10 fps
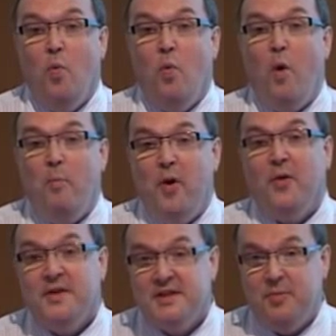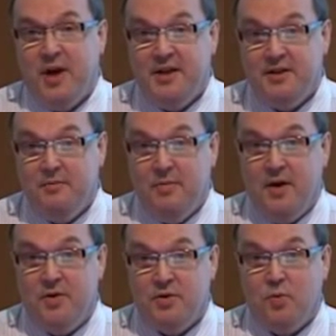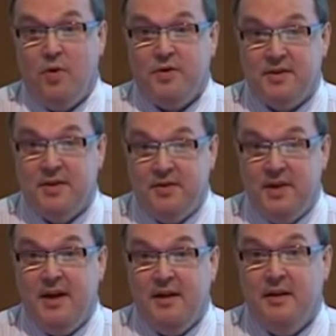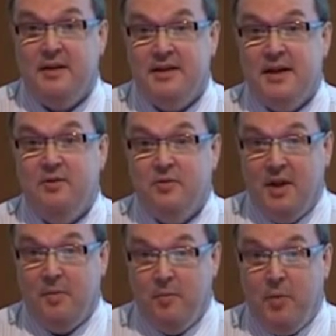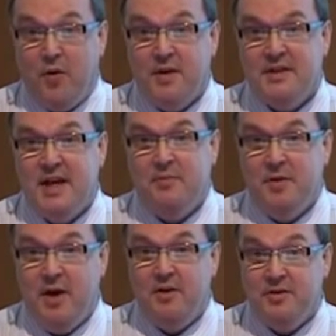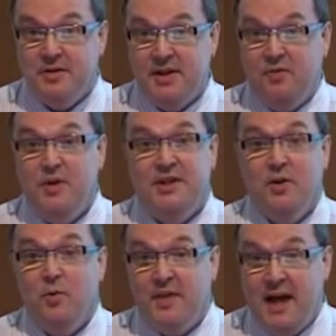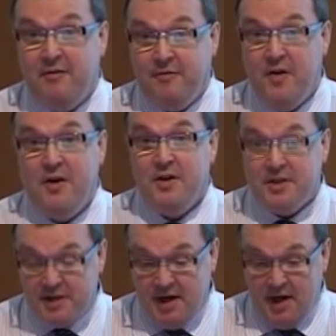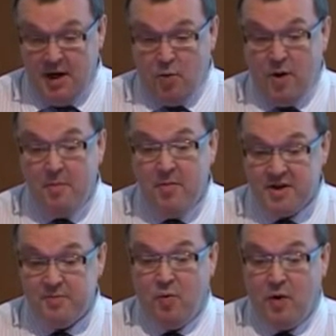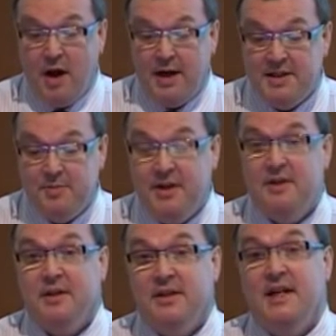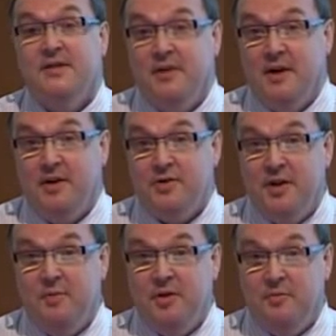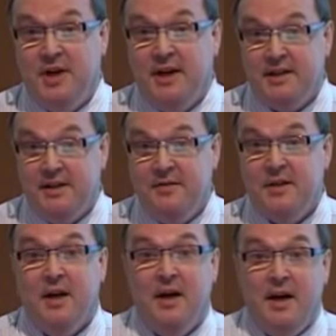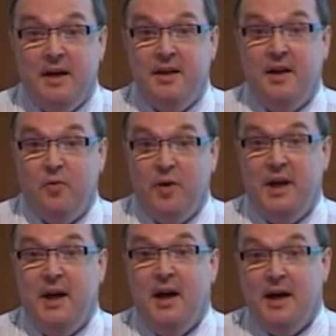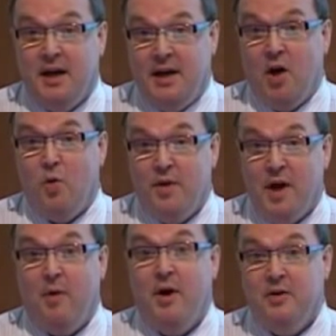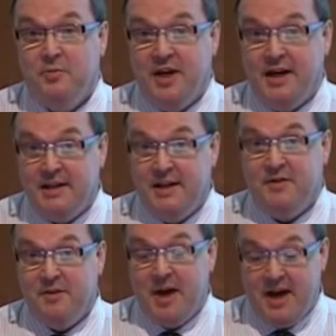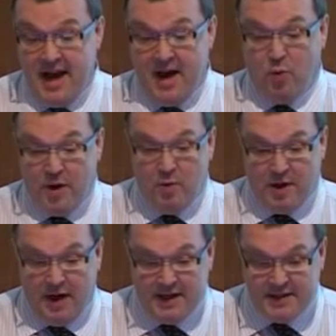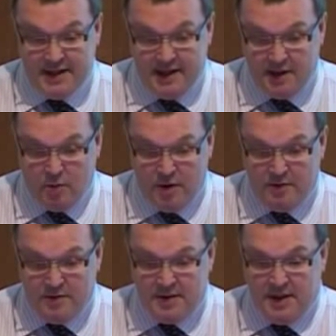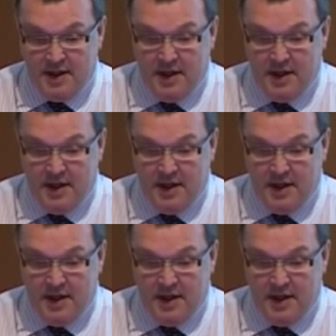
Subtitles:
What bothers the patient most? What's the thing that bothers them the most? If we deal with that first, we are much more likely to be successful in our treatment objectives than if we go with our own objectives about how we would like to heal the wound.